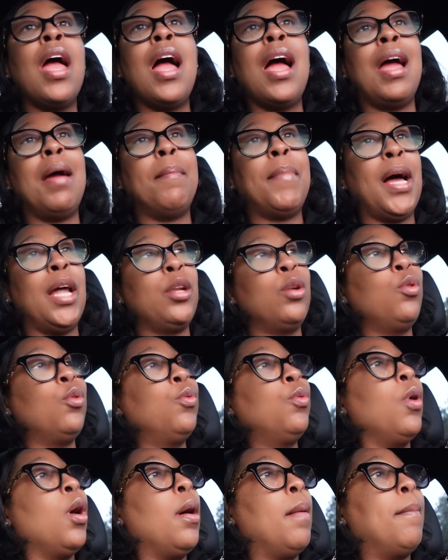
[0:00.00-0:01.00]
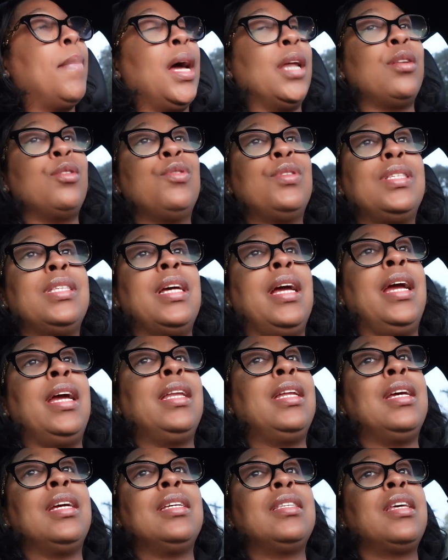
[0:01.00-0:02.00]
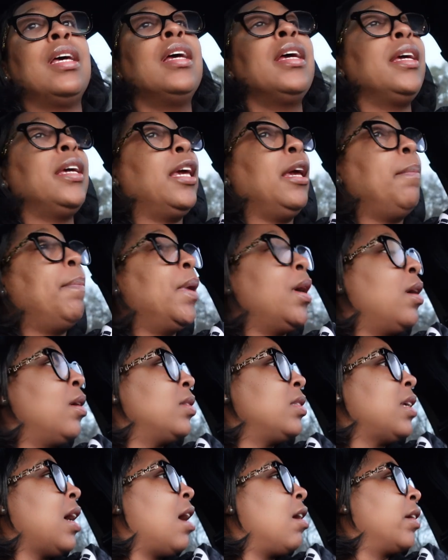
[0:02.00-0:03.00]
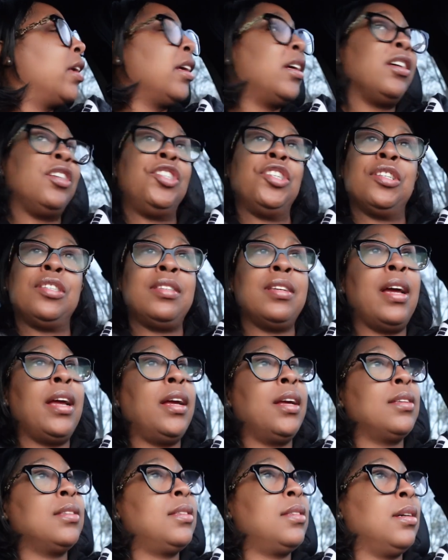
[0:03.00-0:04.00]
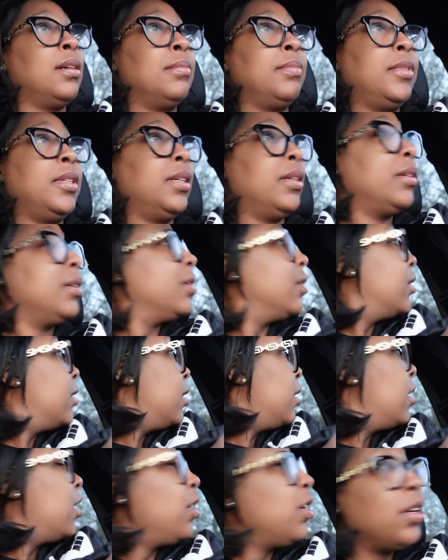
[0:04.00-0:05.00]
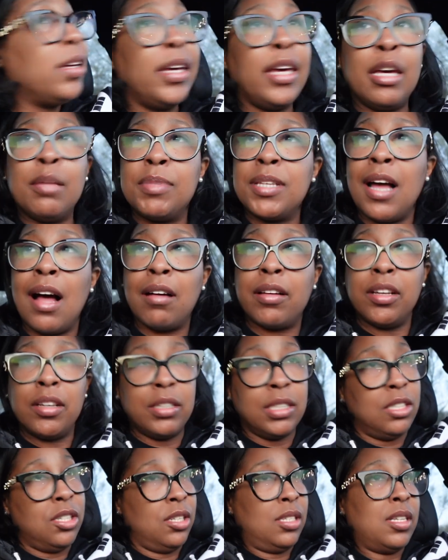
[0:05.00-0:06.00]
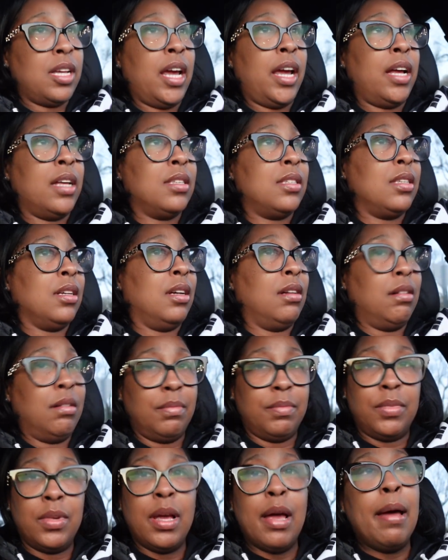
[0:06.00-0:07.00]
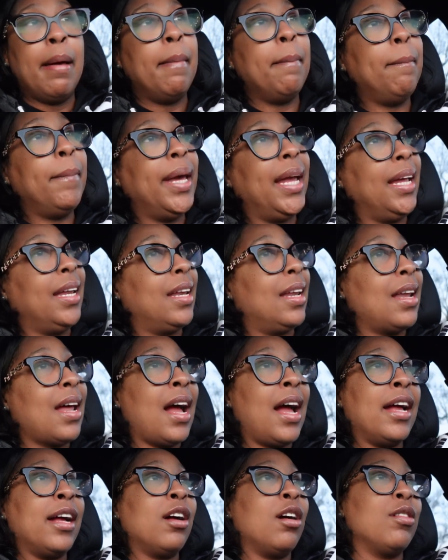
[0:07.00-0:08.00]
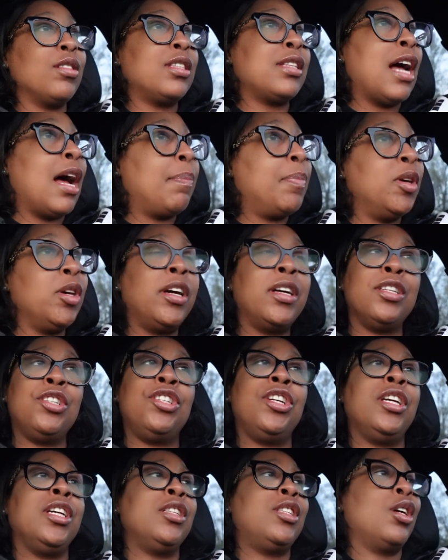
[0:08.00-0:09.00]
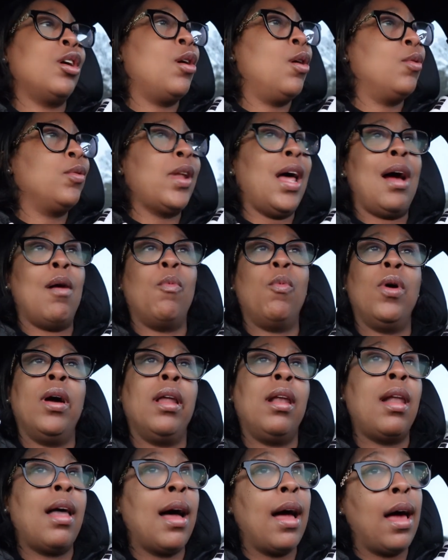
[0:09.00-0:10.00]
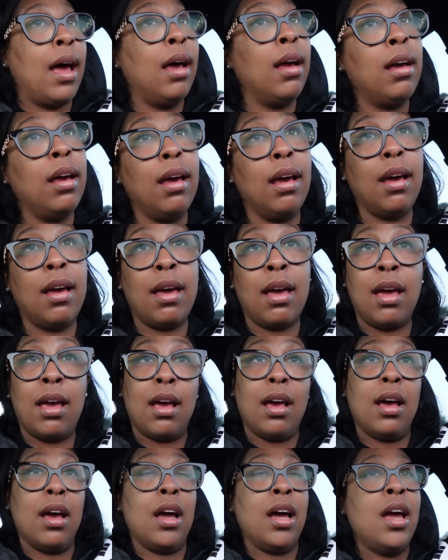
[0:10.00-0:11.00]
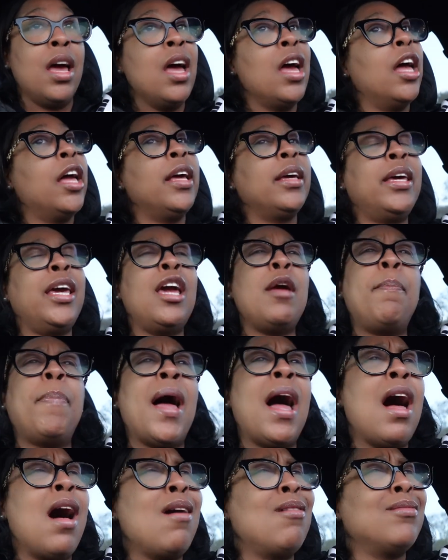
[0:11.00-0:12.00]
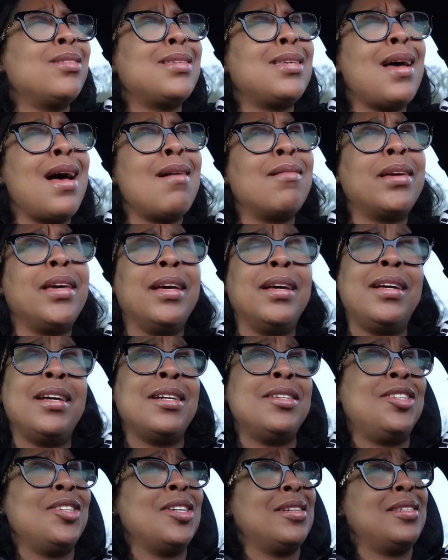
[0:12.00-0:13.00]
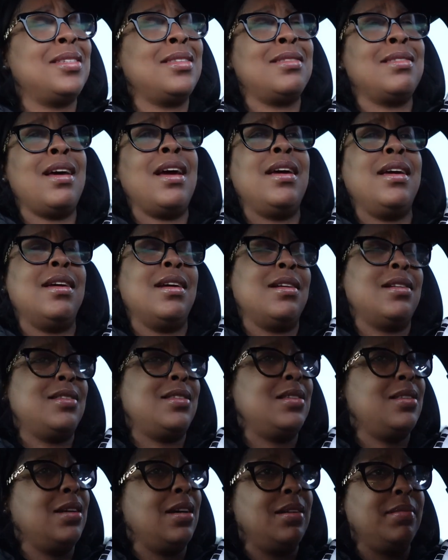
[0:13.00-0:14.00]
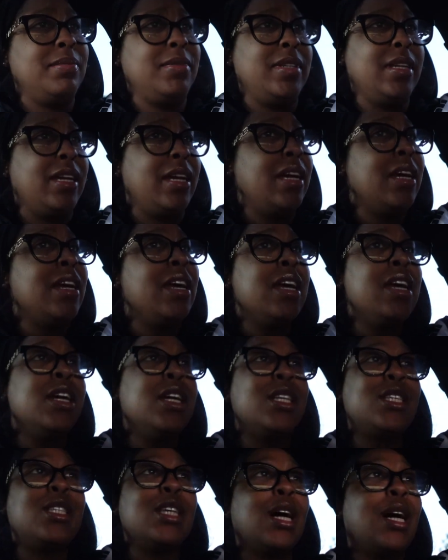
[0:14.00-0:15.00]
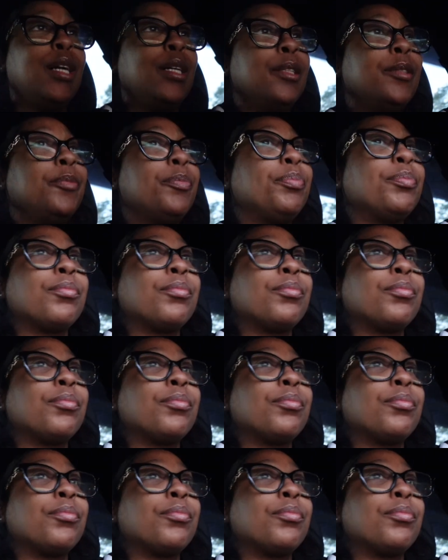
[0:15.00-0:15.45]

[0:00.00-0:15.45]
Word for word: And my new my new saying is, keep on talking because you're saying something. Keep talking because you're saying something. Meaning, I ain't gonna stop you because you ain't told not one lie. Keep on talking because you're saying something. So,